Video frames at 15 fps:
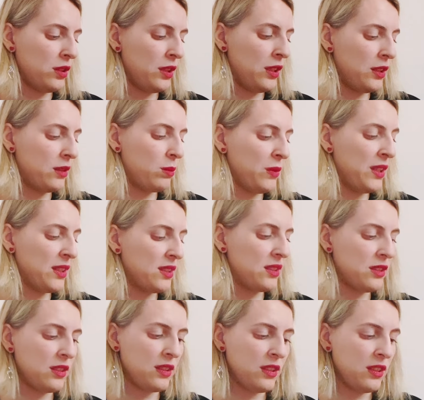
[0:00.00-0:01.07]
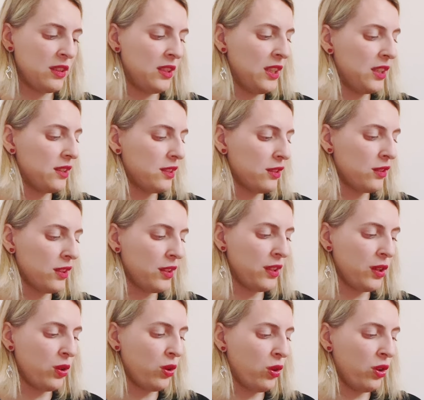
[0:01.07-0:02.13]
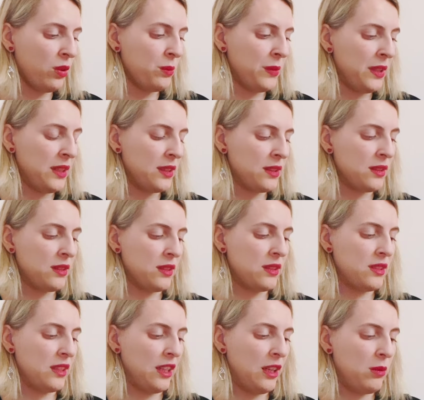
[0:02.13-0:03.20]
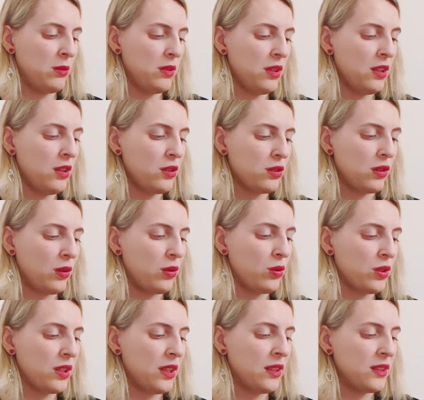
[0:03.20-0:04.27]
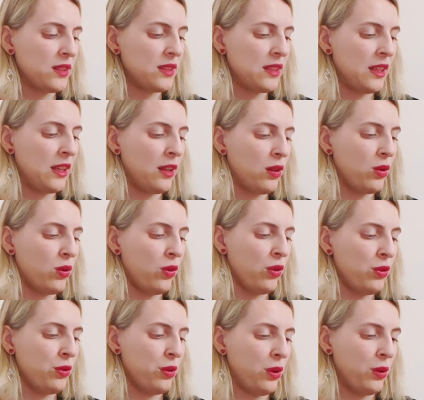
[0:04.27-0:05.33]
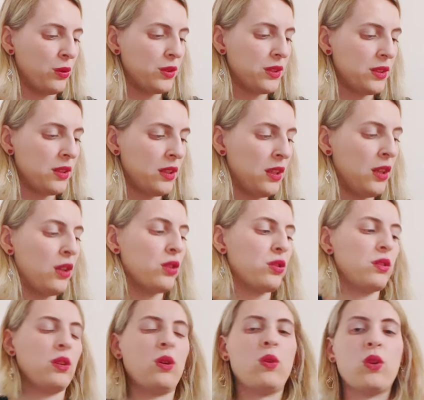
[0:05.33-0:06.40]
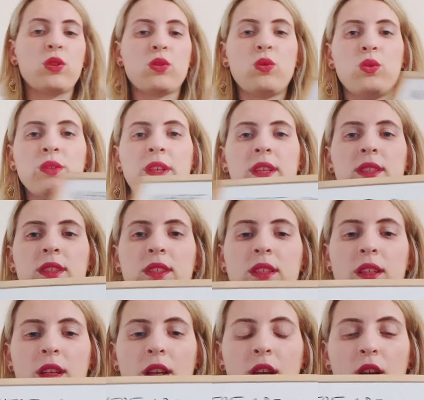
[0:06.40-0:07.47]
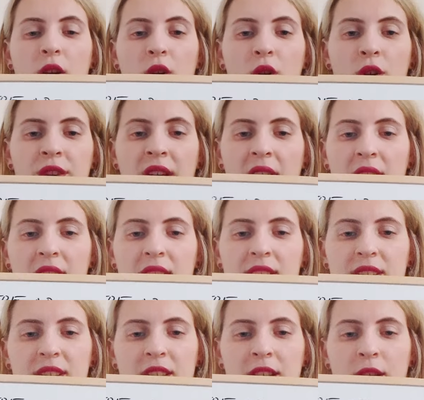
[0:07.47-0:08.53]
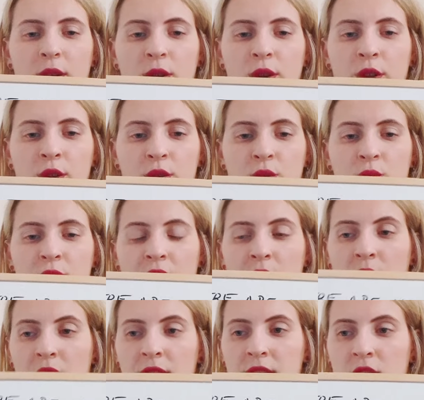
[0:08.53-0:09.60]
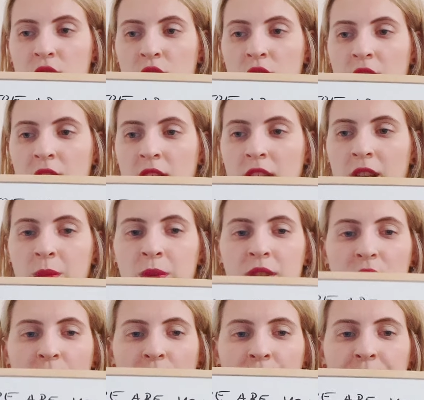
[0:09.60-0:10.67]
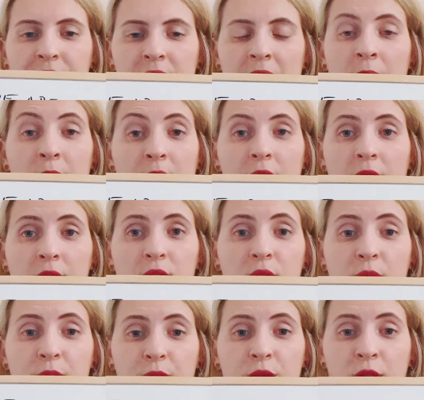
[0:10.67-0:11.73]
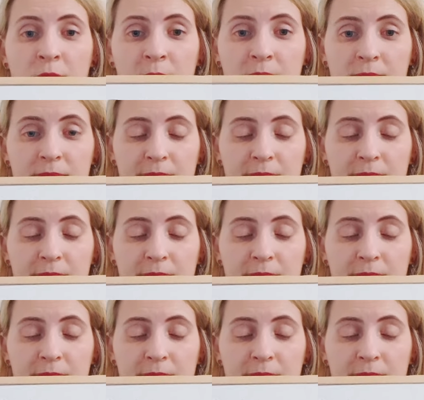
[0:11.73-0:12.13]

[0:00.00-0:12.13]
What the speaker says: It means literally all means the same. So you can say all those. So otkuda si, odakle si, or otkuda dolaziš. It means all the same, where are you from?